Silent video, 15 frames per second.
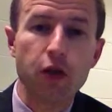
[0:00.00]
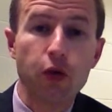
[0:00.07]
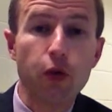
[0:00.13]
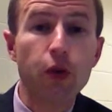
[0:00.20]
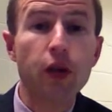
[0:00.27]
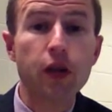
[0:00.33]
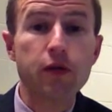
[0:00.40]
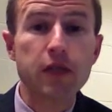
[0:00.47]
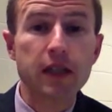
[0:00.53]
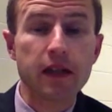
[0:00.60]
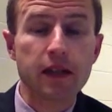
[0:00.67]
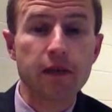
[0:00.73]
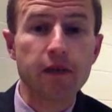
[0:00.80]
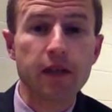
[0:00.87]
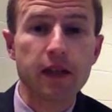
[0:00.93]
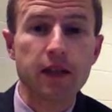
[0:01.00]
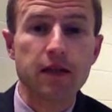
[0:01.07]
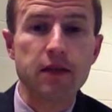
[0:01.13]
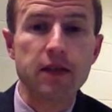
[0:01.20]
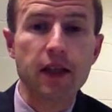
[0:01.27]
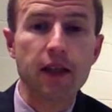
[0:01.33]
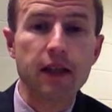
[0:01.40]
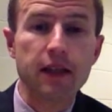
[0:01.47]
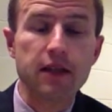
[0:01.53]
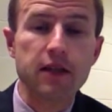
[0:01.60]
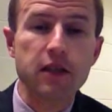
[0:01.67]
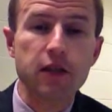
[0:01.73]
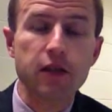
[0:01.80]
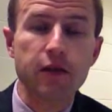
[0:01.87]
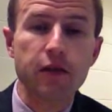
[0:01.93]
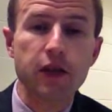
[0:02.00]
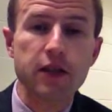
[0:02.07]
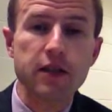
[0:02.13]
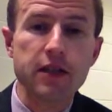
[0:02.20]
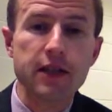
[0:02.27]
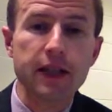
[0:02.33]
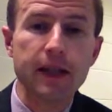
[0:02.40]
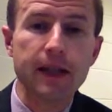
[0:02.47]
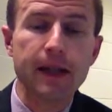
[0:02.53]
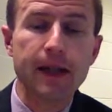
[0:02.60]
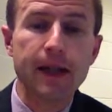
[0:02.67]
All those kind of things tying into university.